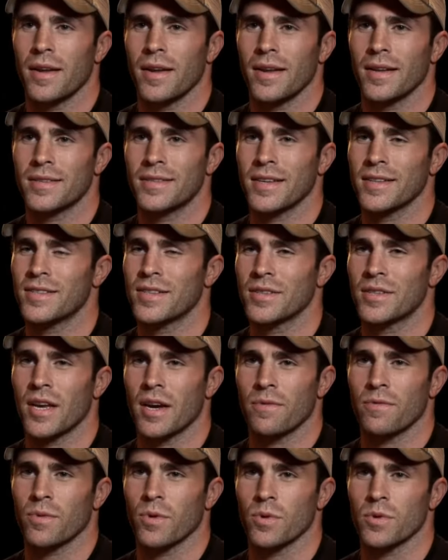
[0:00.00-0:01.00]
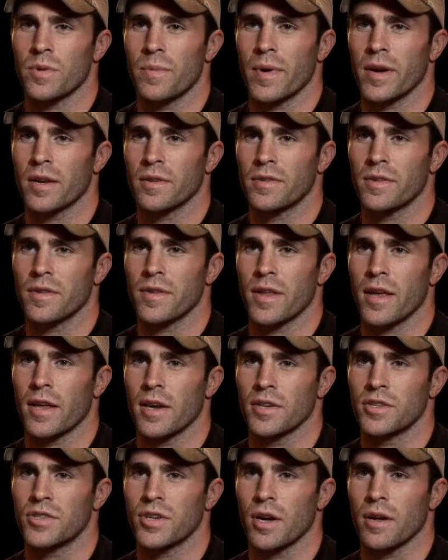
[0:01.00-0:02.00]
it's a tough road to make it to the
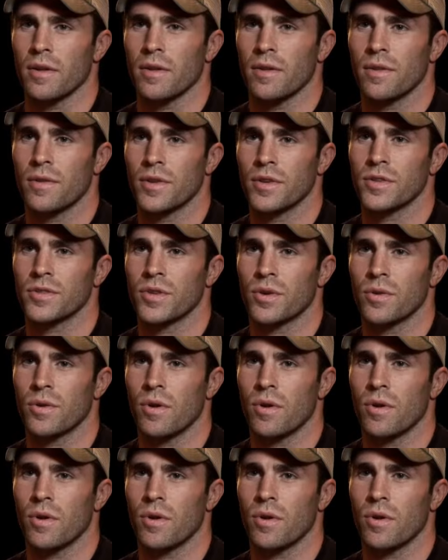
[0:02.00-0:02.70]
NHL. There's